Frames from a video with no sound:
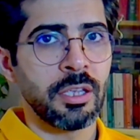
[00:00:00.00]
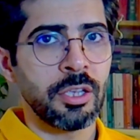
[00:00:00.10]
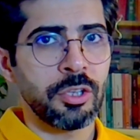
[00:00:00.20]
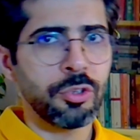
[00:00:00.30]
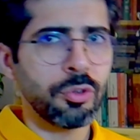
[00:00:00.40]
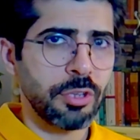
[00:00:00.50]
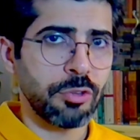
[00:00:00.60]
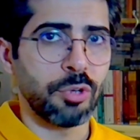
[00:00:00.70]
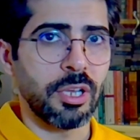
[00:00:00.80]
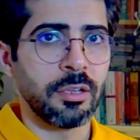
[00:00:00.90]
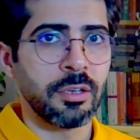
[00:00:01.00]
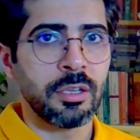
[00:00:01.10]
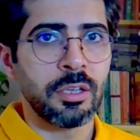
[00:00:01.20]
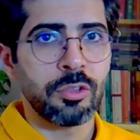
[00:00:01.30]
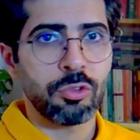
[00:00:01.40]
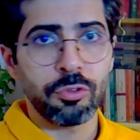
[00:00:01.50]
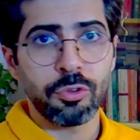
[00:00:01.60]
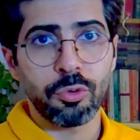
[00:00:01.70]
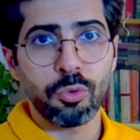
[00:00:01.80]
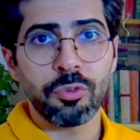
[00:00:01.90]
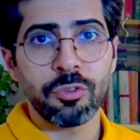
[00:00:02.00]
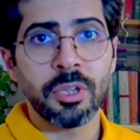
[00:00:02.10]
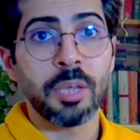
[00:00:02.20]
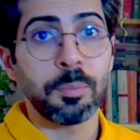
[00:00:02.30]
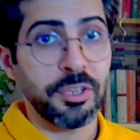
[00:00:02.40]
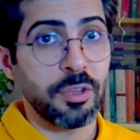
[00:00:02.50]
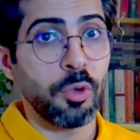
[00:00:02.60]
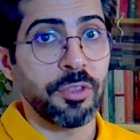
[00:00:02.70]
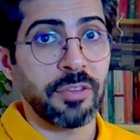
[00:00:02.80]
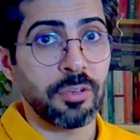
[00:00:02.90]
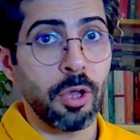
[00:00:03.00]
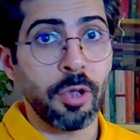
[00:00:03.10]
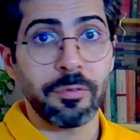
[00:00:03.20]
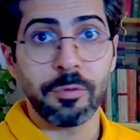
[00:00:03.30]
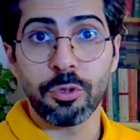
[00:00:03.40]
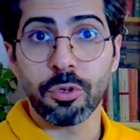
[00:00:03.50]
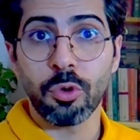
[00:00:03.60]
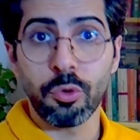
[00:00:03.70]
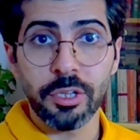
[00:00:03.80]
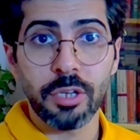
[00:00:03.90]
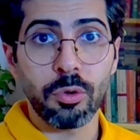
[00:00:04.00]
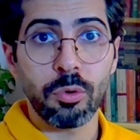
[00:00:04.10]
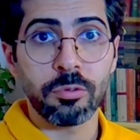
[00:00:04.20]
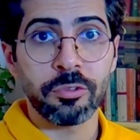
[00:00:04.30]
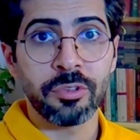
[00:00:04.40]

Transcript: You know the drill. Choose your route, pick the one that aligns with your career goals.